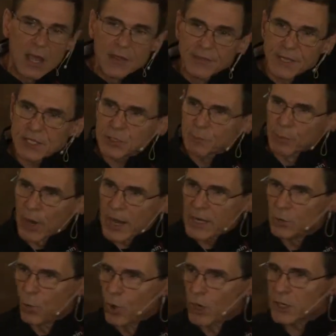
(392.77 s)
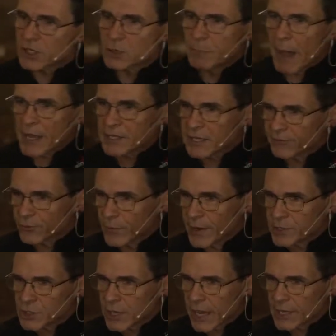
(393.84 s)
this brain works by
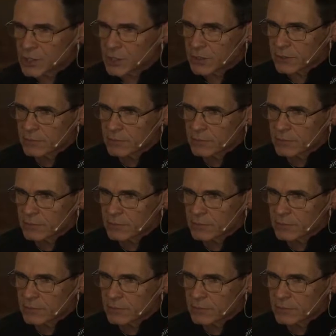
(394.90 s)
differentiation.